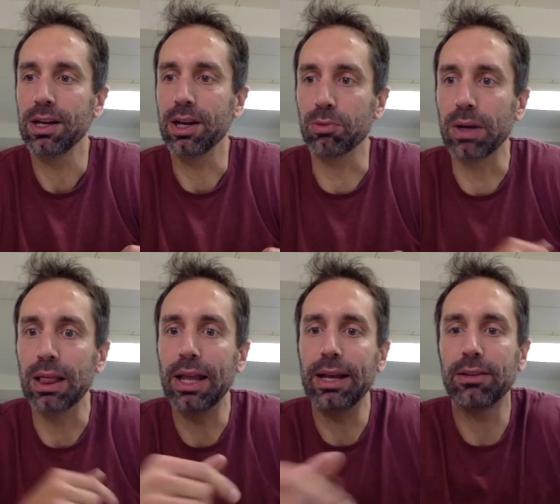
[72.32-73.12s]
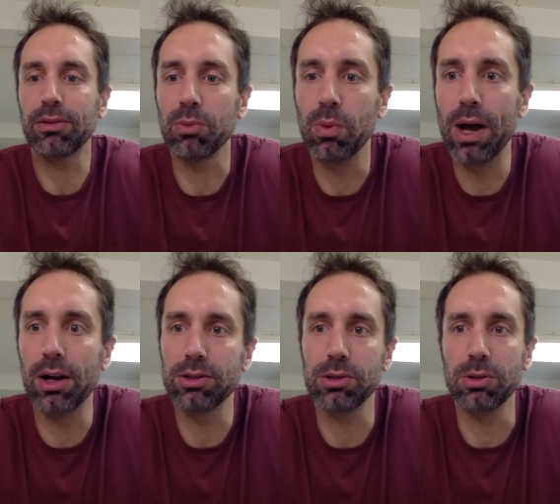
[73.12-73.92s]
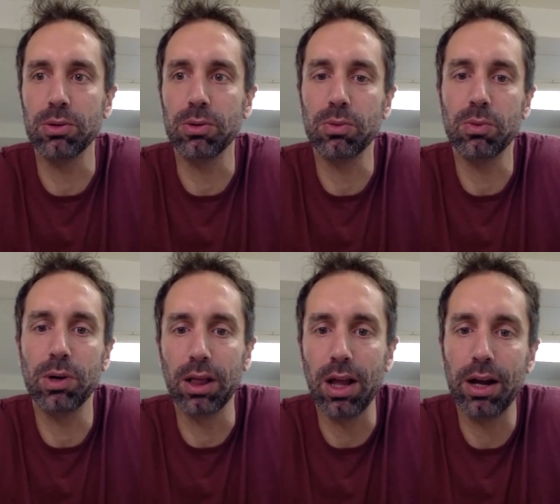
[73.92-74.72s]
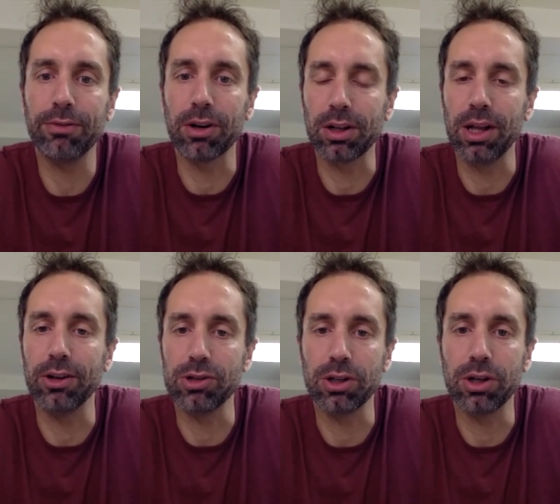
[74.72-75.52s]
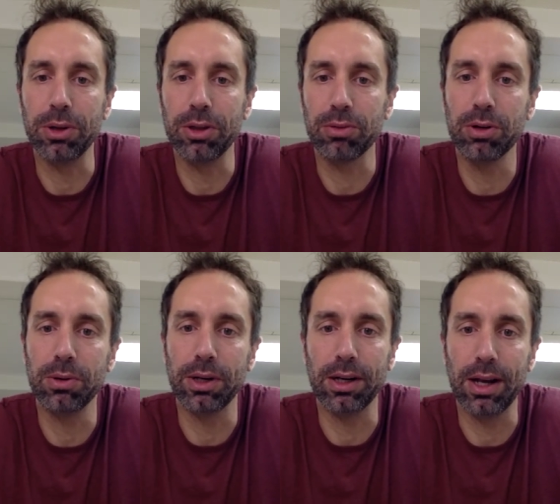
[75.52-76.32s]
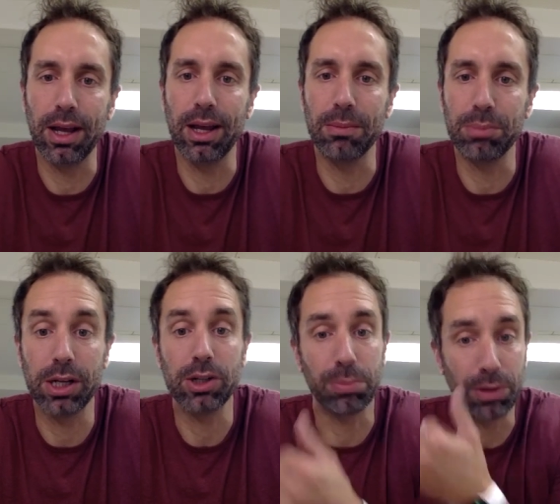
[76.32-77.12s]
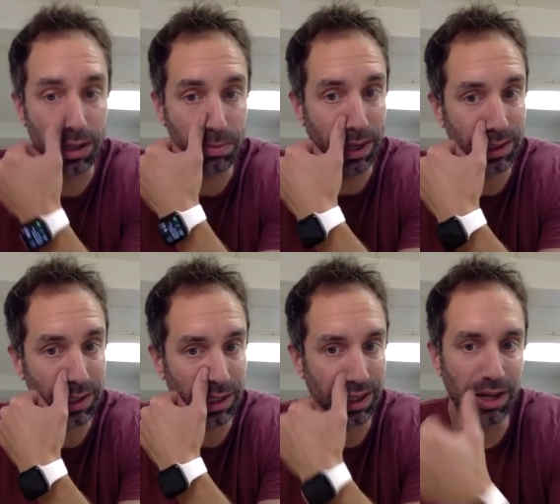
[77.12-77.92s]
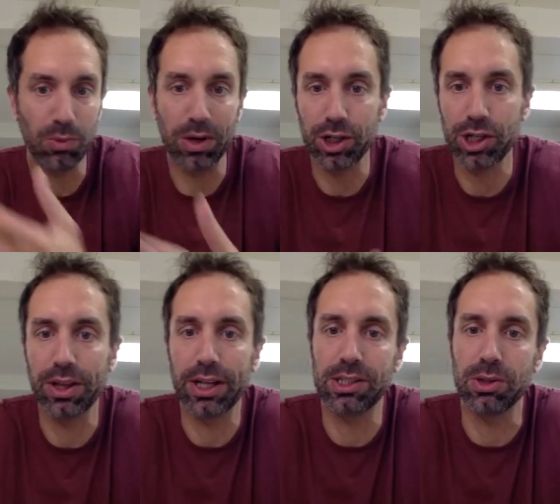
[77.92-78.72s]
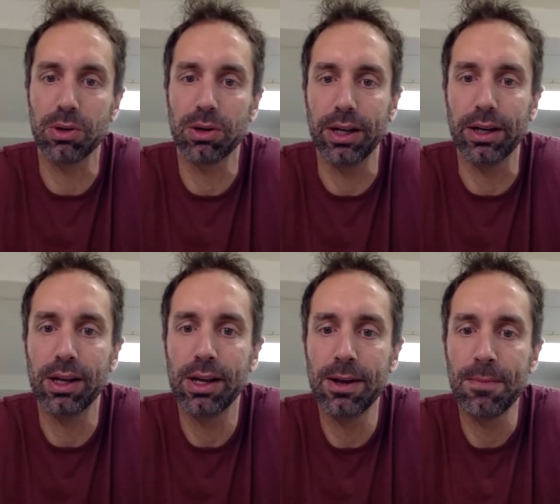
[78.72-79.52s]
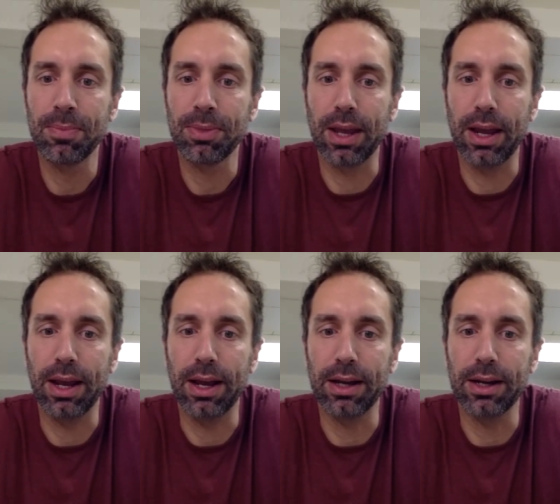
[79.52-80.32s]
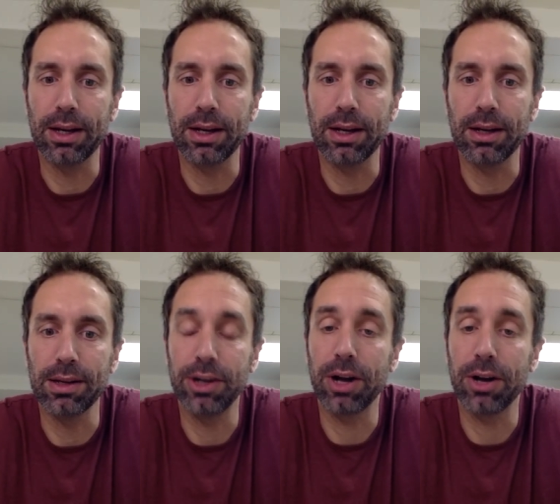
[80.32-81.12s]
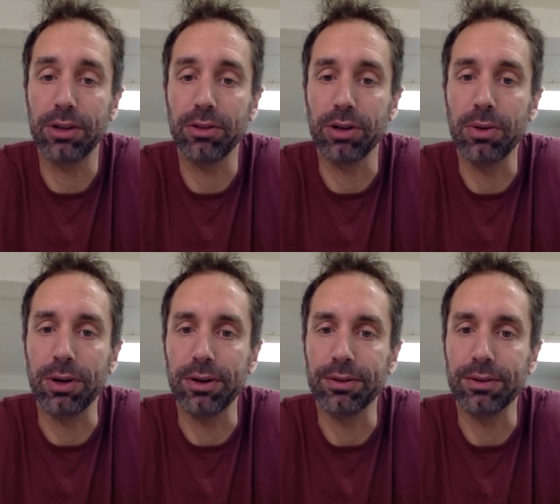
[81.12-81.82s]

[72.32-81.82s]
it relates well to what a lot of our clients are going through and and potential prospects, and kind of wanted to share that story and and uh, hear how things are going.